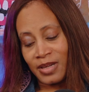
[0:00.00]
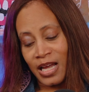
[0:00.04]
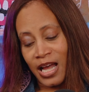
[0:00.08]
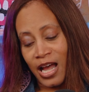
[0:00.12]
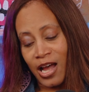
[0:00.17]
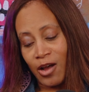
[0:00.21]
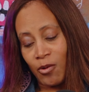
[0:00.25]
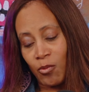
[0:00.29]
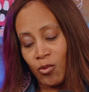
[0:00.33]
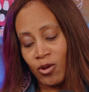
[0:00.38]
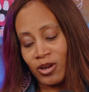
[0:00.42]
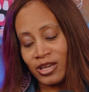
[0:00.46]

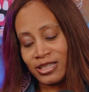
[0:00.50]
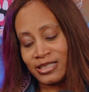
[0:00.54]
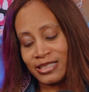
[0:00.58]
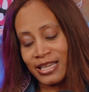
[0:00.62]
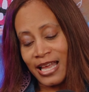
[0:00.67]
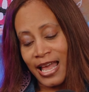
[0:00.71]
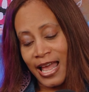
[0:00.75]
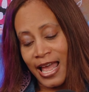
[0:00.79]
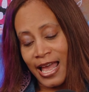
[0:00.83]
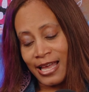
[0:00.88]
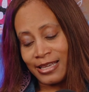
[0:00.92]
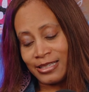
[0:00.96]
wanted
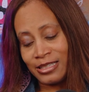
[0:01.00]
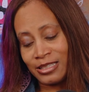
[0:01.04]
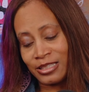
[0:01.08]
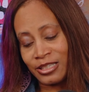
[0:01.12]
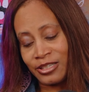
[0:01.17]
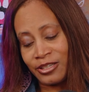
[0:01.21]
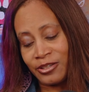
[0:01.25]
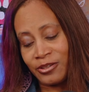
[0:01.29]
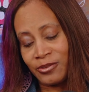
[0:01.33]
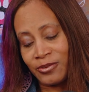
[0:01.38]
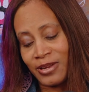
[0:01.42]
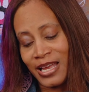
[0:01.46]
to ask
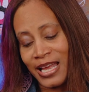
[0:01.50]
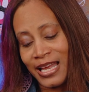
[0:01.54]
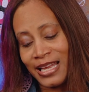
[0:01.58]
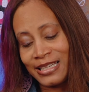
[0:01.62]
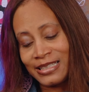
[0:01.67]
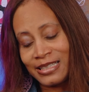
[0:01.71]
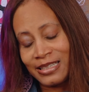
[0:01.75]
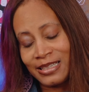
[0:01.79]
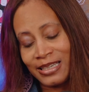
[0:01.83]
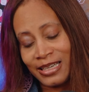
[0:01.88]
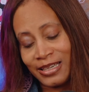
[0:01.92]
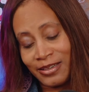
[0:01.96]
you, as
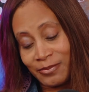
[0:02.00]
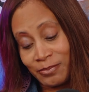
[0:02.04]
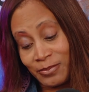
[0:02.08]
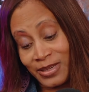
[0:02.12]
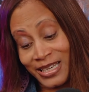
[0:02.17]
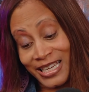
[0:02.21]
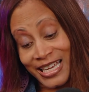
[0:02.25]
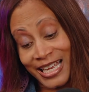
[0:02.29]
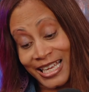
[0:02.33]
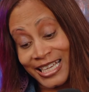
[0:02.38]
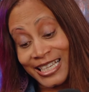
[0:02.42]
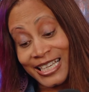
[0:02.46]
an
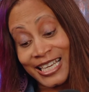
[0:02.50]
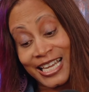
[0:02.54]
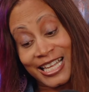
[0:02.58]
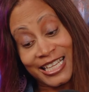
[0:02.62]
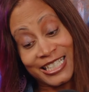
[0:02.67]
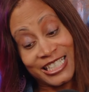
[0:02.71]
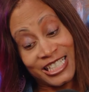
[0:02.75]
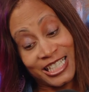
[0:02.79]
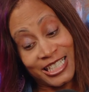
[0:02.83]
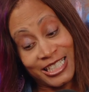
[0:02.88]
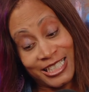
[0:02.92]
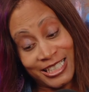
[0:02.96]
NBA
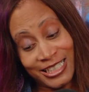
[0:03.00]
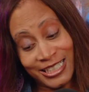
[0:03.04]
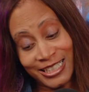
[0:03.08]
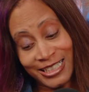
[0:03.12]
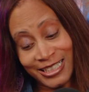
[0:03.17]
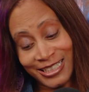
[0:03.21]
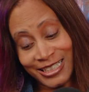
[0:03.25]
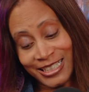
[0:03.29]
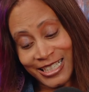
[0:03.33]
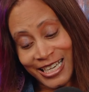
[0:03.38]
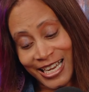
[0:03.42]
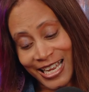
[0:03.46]
legend
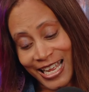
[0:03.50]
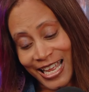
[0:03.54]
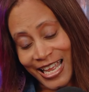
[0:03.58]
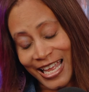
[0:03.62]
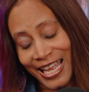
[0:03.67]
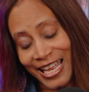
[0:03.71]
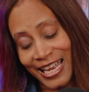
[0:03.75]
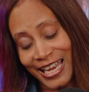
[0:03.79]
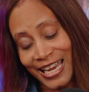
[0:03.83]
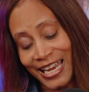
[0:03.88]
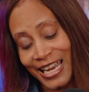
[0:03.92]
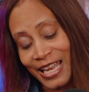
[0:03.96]

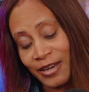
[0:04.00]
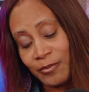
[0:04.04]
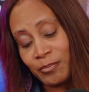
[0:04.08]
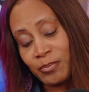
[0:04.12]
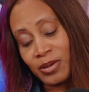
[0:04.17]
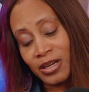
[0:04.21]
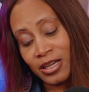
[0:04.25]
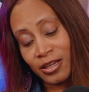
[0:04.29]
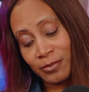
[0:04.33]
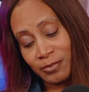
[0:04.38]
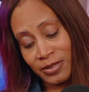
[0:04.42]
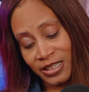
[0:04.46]
and
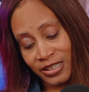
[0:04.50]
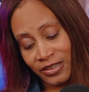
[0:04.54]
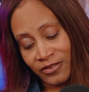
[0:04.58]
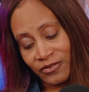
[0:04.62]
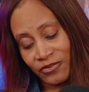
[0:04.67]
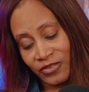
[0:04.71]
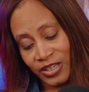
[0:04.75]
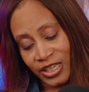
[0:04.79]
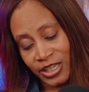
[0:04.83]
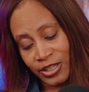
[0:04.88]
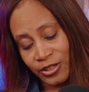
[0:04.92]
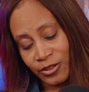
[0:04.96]
public
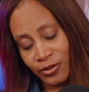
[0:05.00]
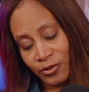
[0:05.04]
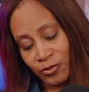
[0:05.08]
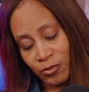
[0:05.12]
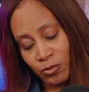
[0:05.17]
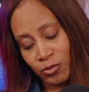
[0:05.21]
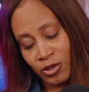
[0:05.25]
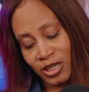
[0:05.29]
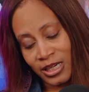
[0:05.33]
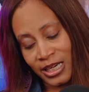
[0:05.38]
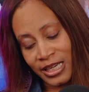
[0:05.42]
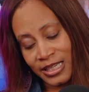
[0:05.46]
figure,
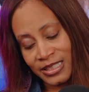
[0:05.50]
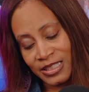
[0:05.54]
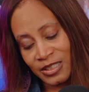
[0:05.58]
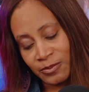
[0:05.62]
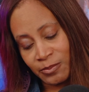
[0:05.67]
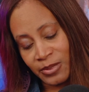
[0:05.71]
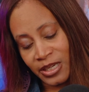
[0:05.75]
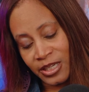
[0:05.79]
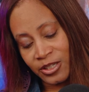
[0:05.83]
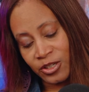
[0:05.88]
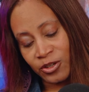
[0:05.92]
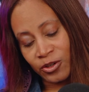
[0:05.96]
what has
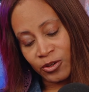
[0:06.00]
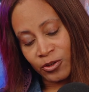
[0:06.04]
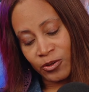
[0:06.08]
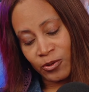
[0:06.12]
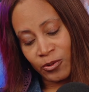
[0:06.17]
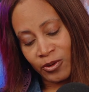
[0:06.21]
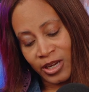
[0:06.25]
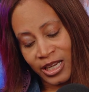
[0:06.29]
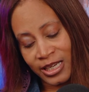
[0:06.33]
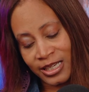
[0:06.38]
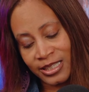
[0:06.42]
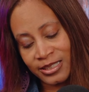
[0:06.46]
been your
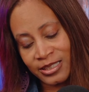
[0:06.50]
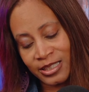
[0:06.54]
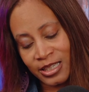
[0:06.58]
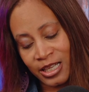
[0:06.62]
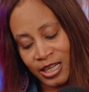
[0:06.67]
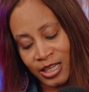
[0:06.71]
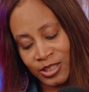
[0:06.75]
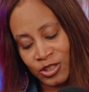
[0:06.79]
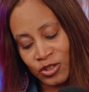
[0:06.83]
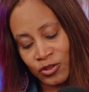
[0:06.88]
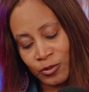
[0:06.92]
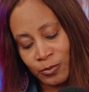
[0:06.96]
greatest
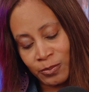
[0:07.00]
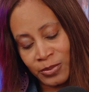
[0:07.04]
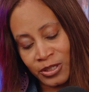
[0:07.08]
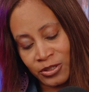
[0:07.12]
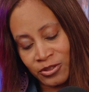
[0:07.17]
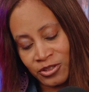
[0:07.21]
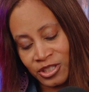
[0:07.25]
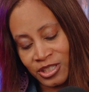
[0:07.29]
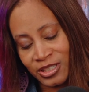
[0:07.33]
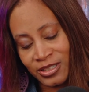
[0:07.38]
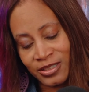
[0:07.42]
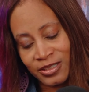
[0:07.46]

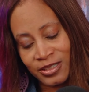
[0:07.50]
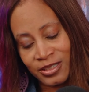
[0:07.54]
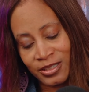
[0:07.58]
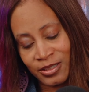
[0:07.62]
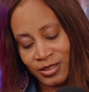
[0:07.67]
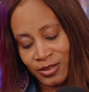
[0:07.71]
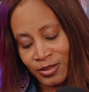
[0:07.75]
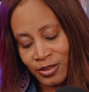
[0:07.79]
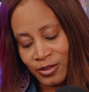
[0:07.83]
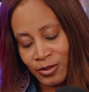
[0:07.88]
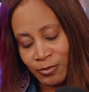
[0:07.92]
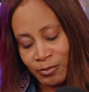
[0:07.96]
contribution to the
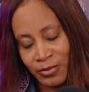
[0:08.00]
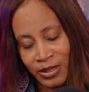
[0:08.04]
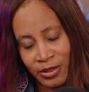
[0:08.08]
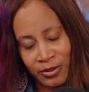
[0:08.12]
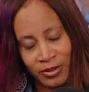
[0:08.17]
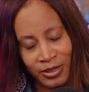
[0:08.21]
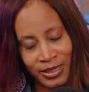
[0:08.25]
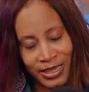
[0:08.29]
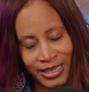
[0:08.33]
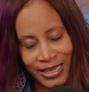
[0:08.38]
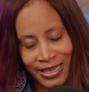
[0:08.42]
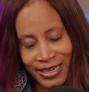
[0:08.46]

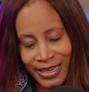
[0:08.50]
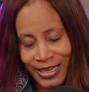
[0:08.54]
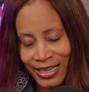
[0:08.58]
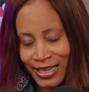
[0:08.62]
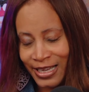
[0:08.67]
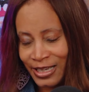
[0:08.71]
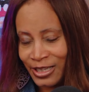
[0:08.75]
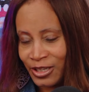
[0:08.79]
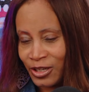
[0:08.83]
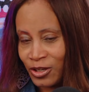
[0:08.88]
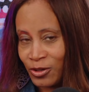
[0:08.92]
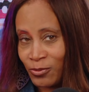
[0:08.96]
community?
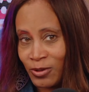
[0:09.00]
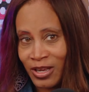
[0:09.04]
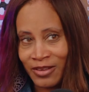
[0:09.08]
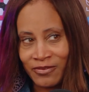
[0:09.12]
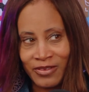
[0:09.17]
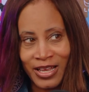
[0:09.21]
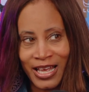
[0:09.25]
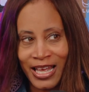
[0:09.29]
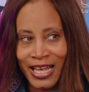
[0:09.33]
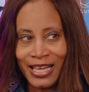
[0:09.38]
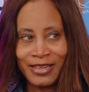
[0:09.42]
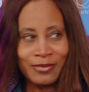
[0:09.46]
And you have
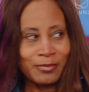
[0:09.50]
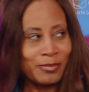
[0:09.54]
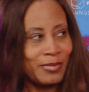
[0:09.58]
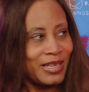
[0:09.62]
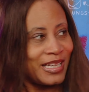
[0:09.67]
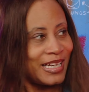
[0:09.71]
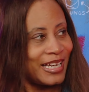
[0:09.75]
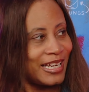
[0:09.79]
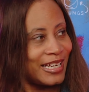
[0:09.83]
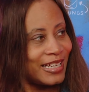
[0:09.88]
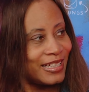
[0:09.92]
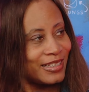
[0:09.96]
had
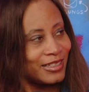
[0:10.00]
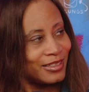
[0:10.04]
many.